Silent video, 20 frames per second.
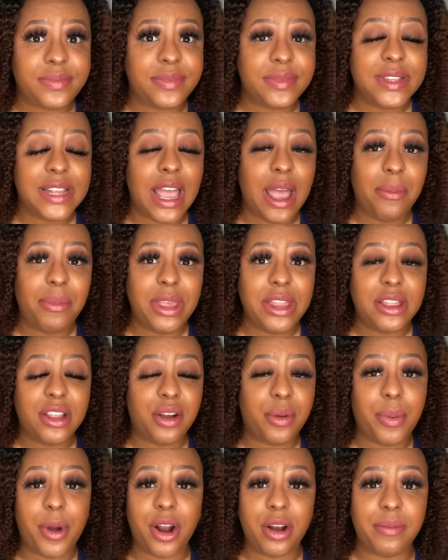they're a
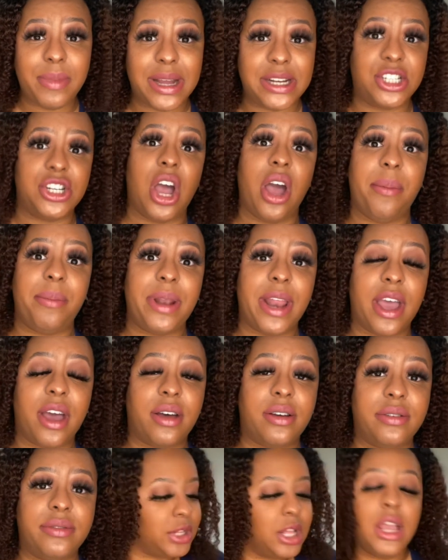part of my job now.
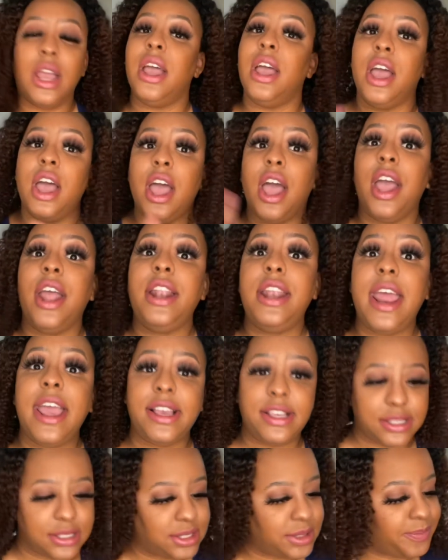
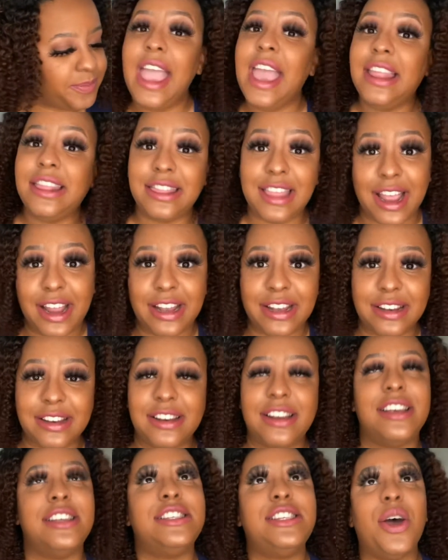Next,
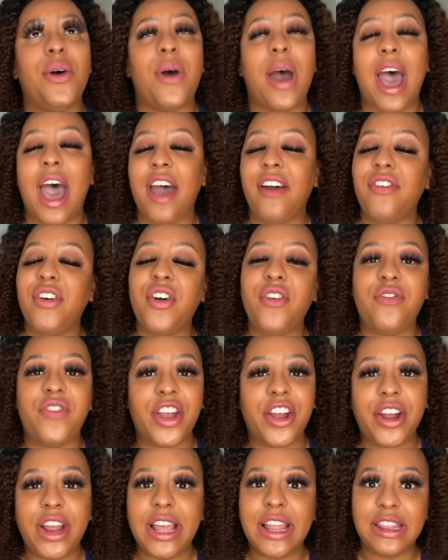Enlighten. So I felt
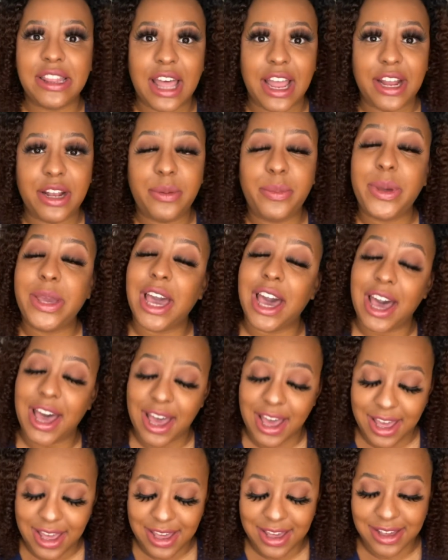very enlightened
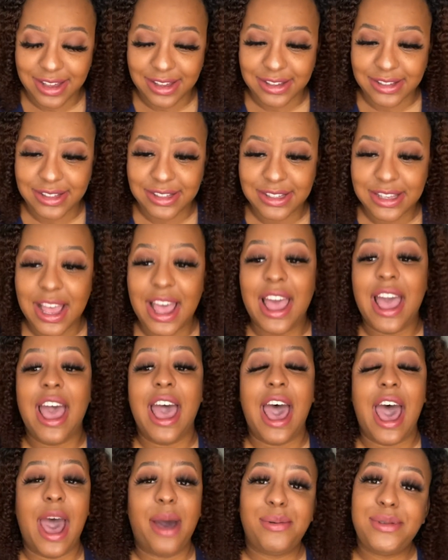because
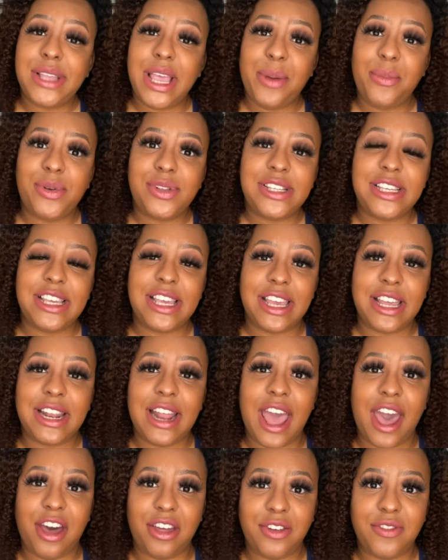I was able to get
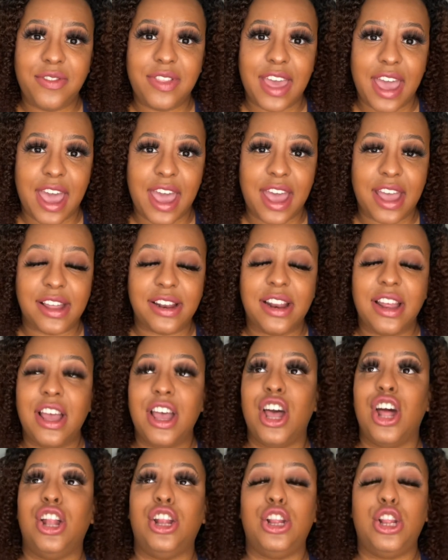out of that
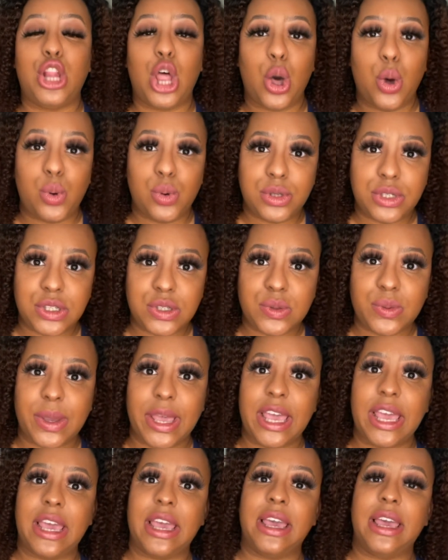low
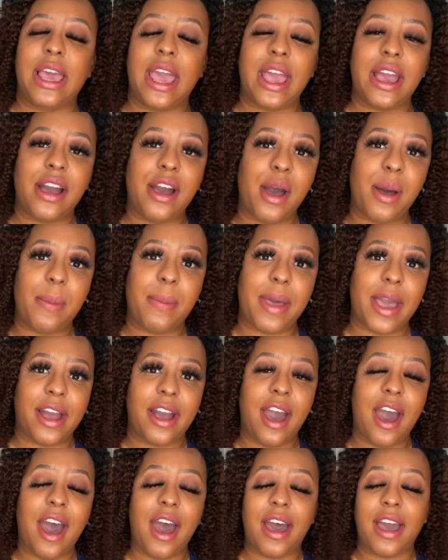swing and come back
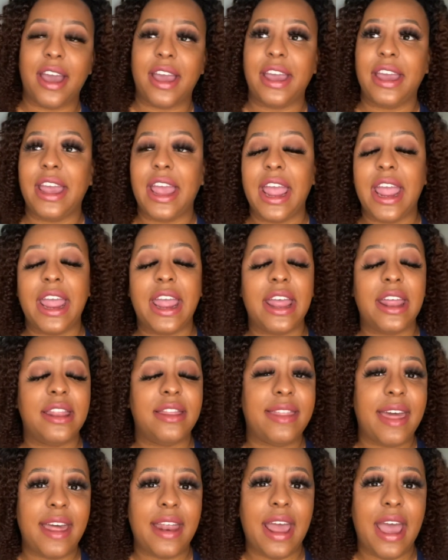high. And
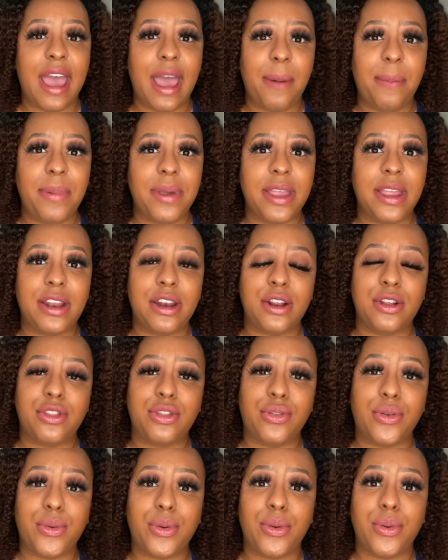that happened
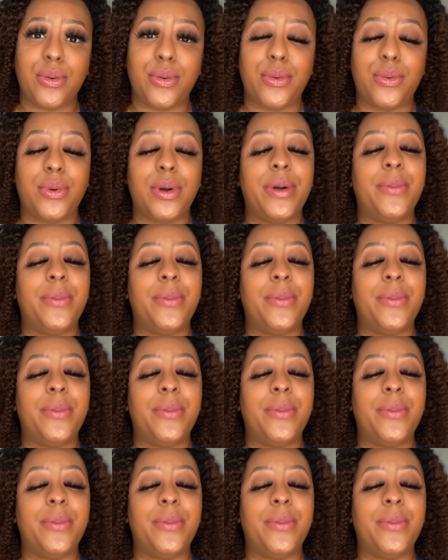through